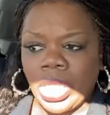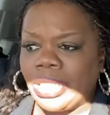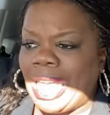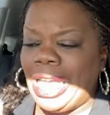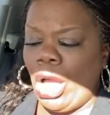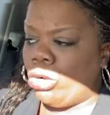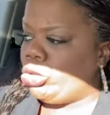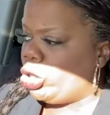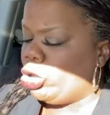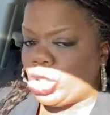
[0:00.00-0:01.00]
They on
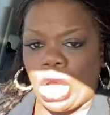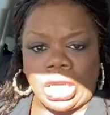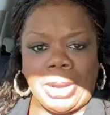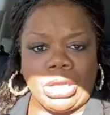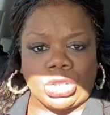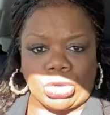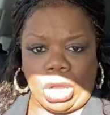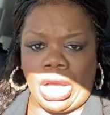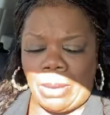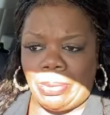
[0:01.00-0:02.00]
news talking about
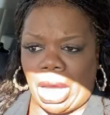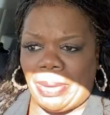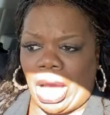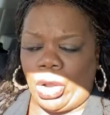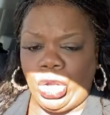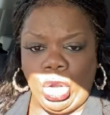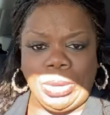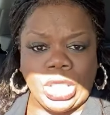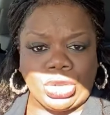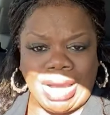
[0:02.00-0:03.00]
about
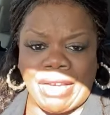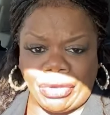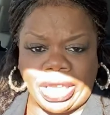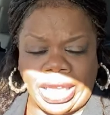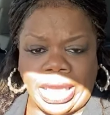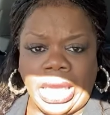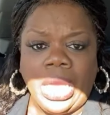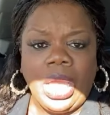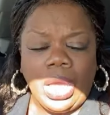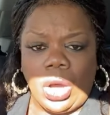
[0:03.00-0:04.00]
human trafficking
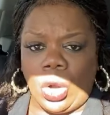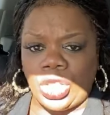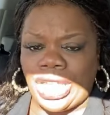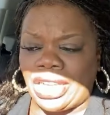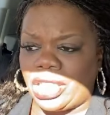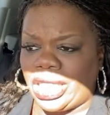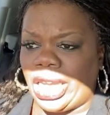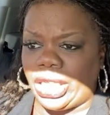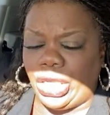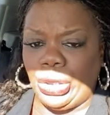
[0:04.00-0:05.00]
on China
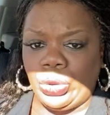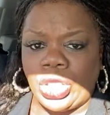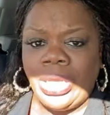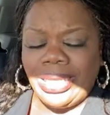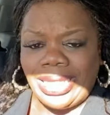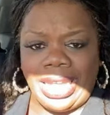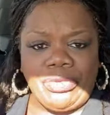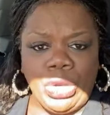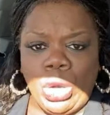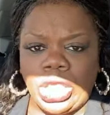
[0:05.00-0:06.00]
10 News. That if
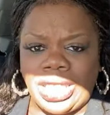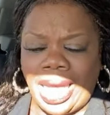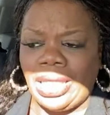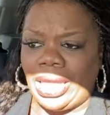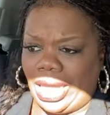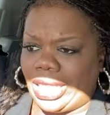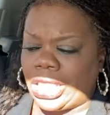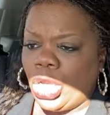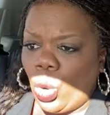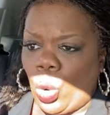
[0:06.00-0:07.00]
you are telling us
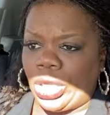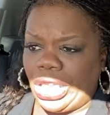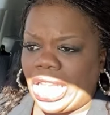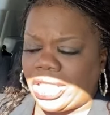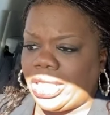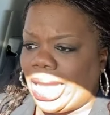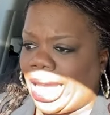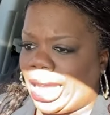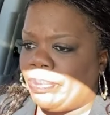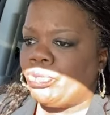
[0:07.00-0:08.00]
on
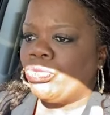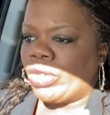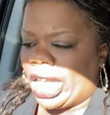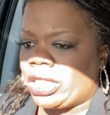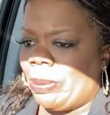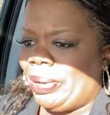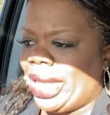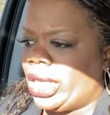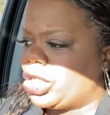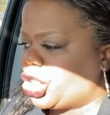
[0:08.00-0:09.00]
yesterday is a
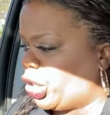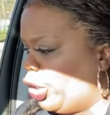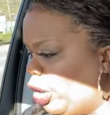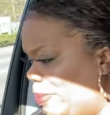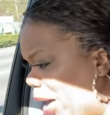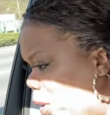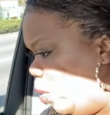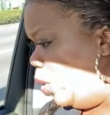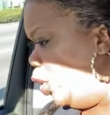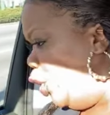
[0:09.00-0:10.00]
big concern
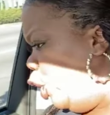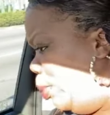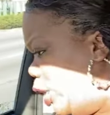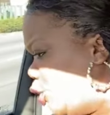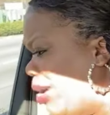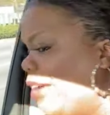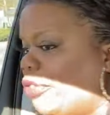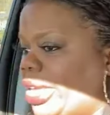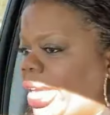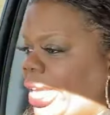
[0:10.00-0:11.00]
about human
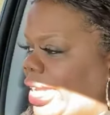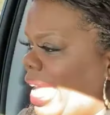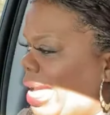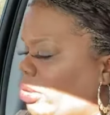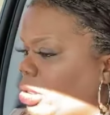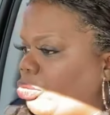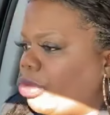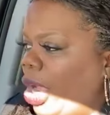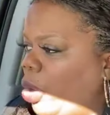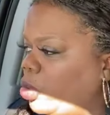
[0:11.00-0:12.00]
trafficking in Hampton
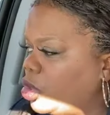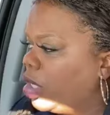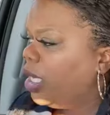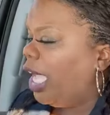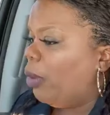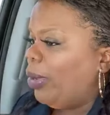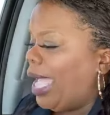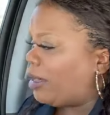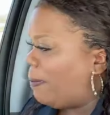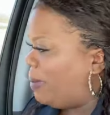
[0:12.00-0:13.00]
Roads and we
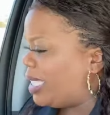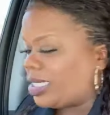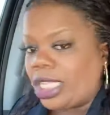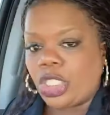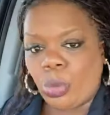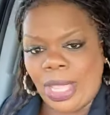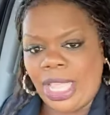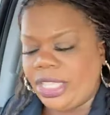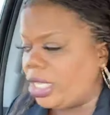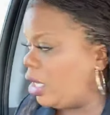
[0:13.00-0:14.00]
got a missing
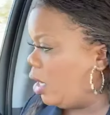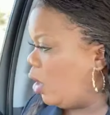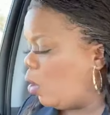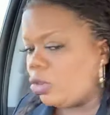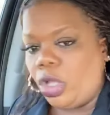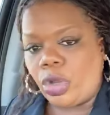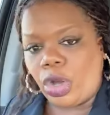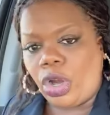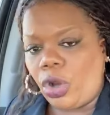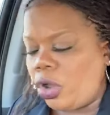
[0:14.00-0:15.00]
12-year-old little
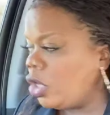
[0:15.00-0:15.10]
girl,